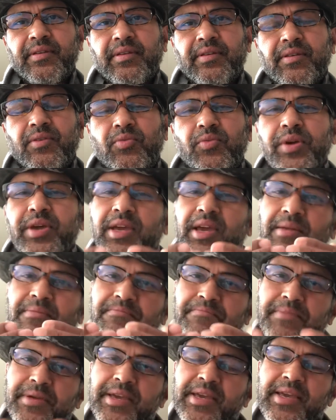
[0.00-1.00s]
We can
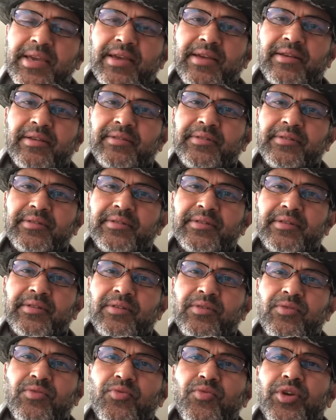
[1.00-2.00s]
be
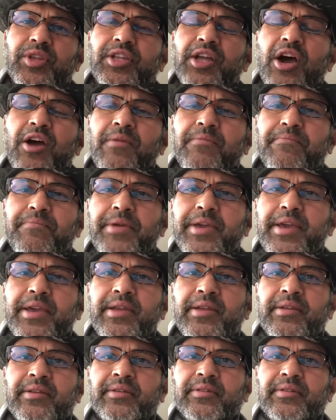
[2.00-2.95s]
without being